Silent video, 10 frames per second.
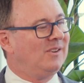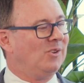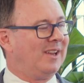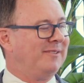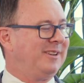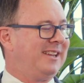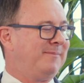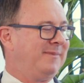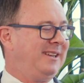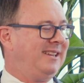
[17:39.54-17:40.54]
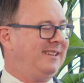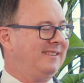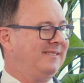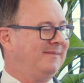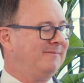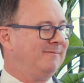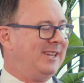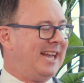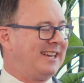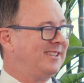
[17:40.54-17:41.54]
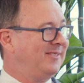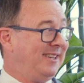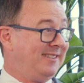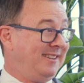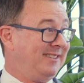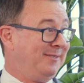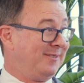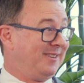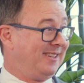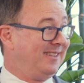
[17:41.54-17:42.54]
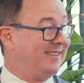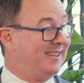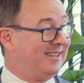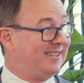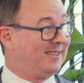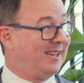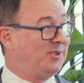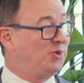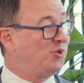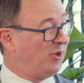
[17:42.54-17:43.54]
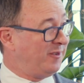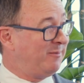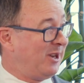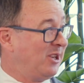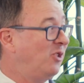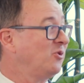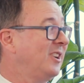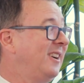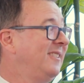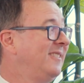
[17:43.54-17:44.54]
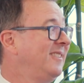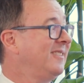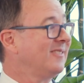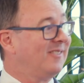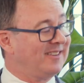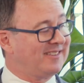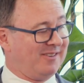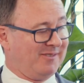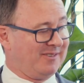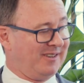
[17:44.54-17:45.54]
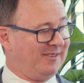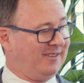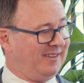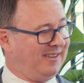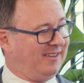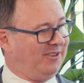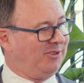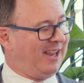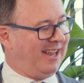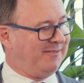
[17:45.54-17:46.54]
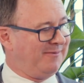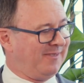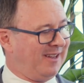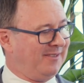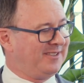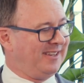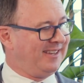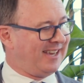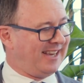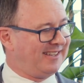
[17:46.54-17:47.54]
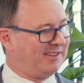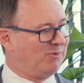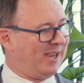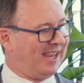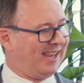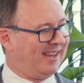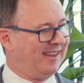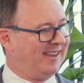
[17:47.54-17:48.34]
Look, every company reacts to these things differently. And it's driven by culture, right? So you could have, I've seen cases where